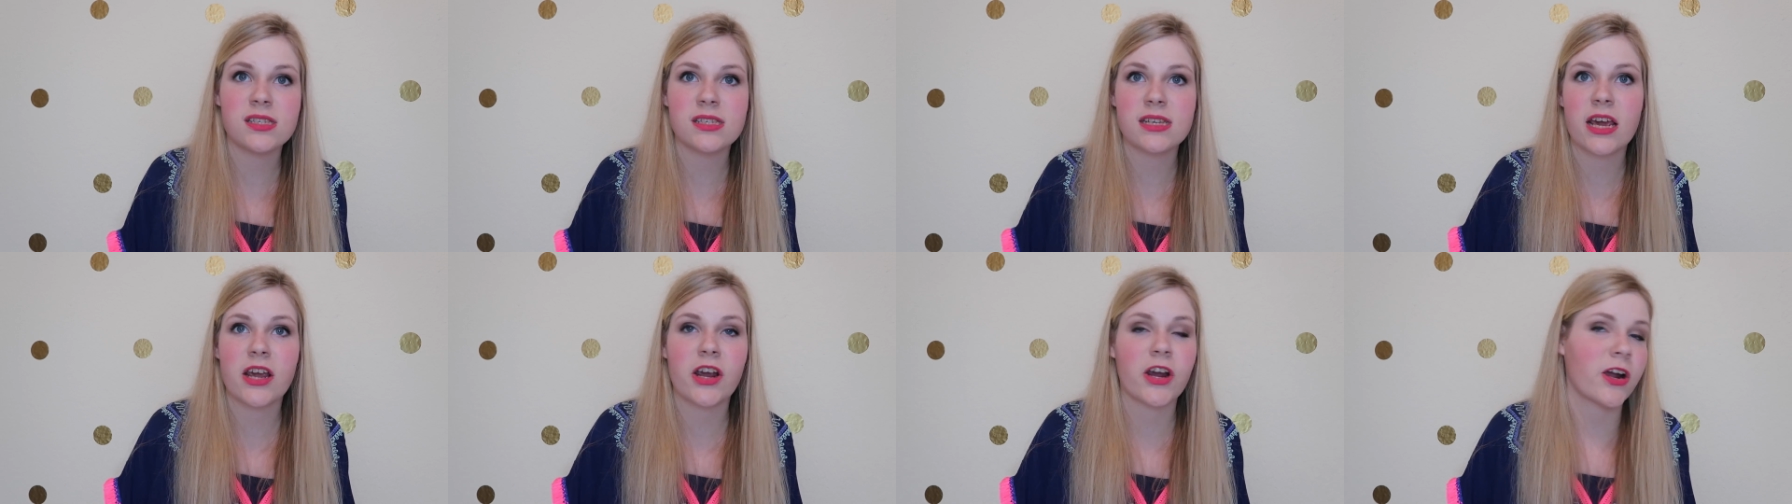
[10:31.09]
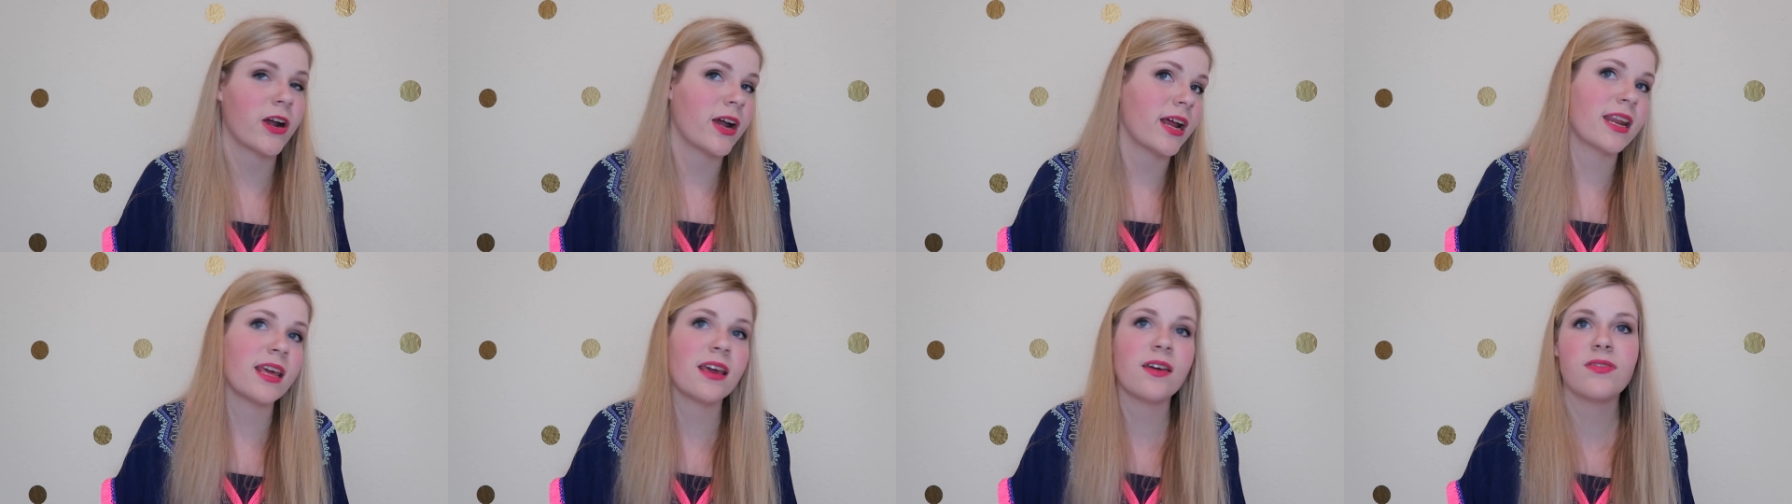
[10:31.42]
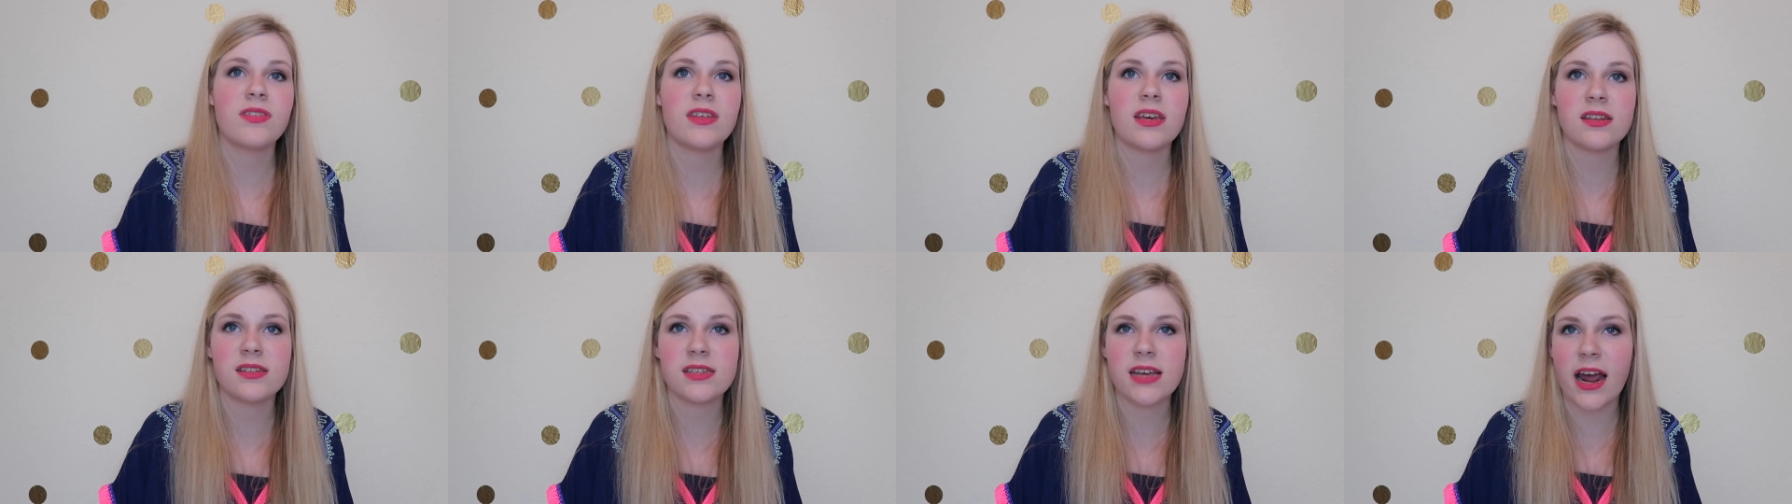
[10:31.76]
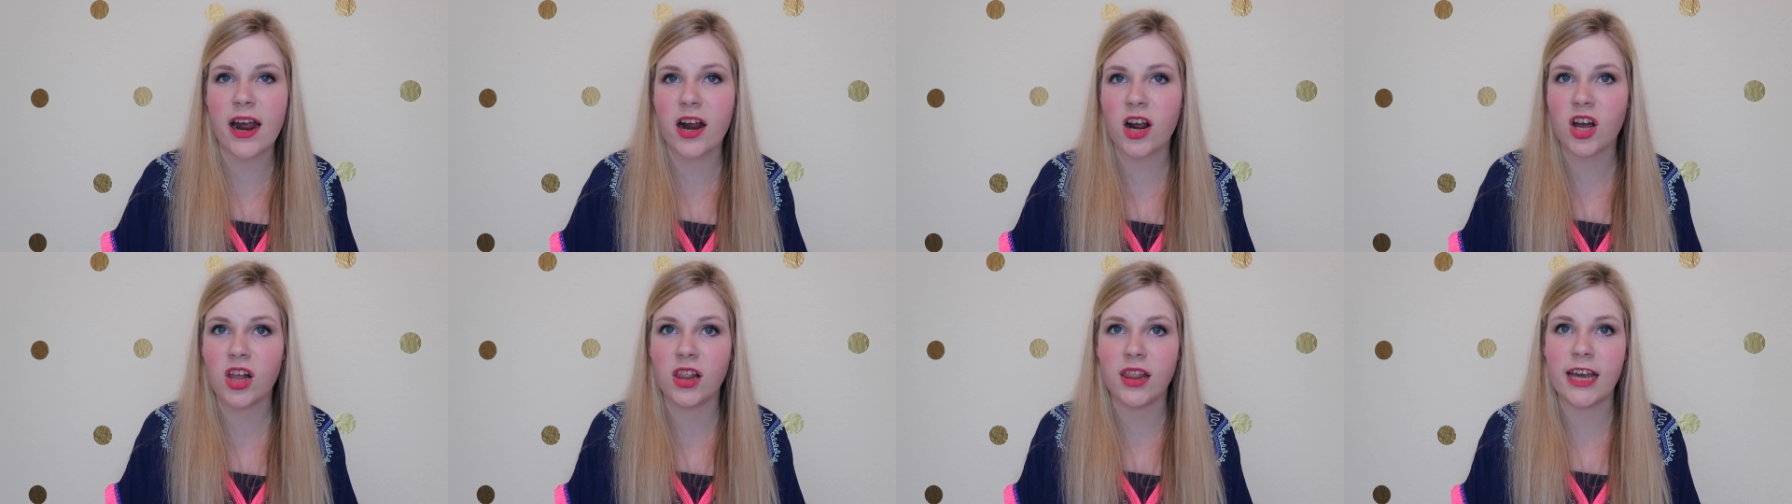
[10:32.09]
stick or any of the
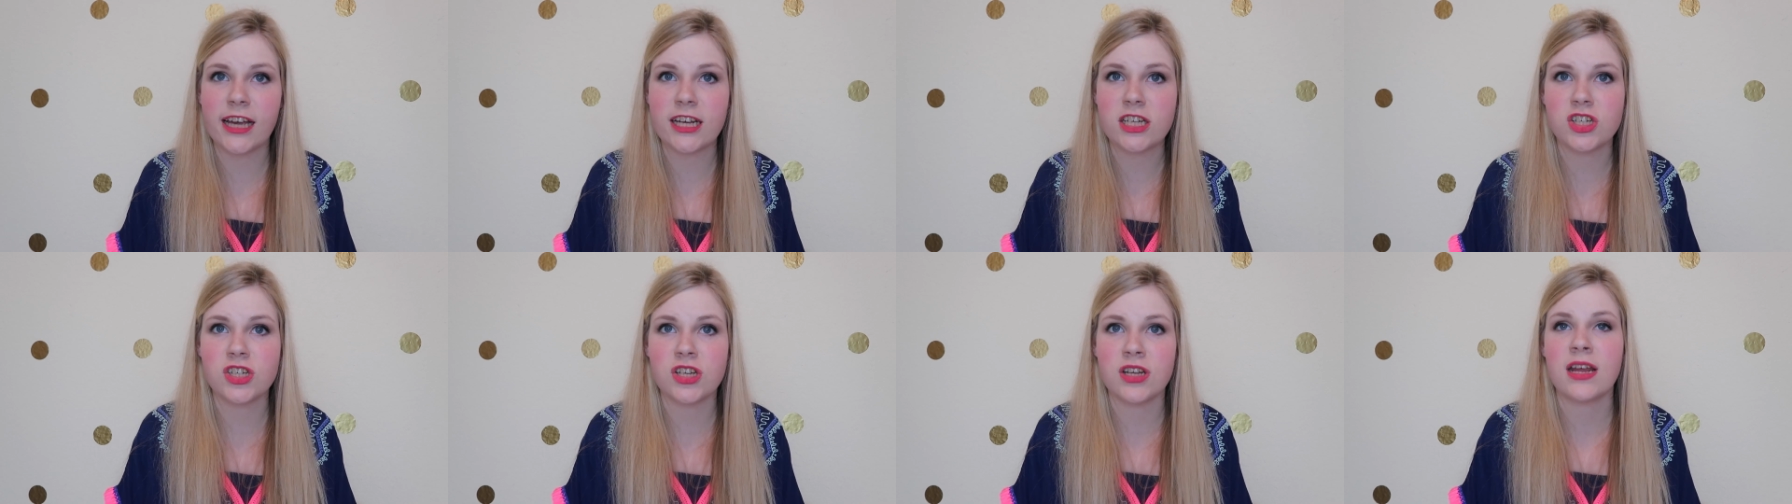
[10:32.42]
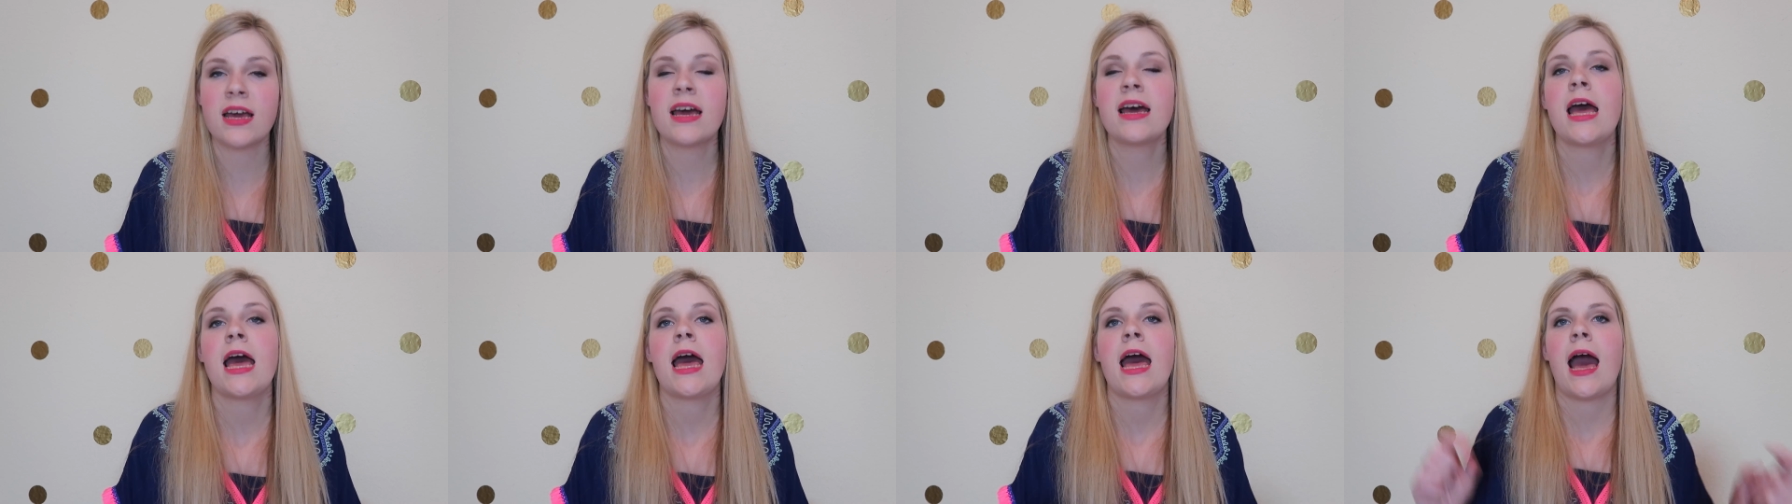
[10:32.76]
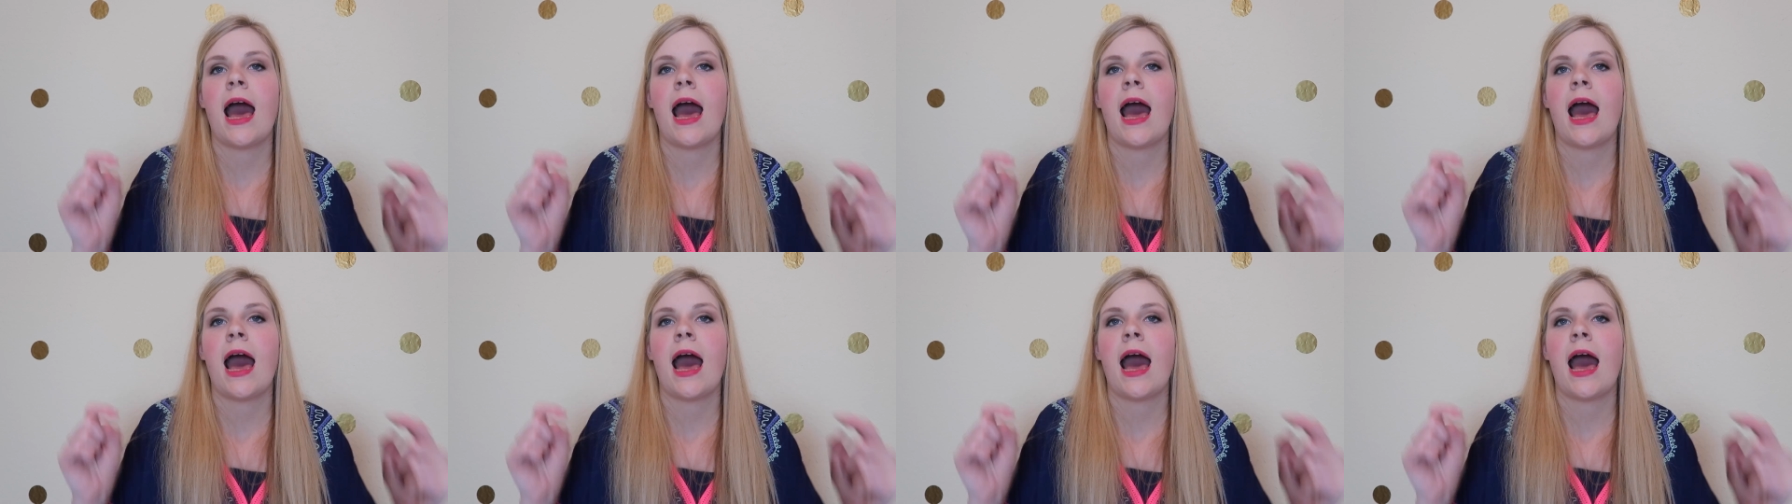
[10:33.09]
entire collection,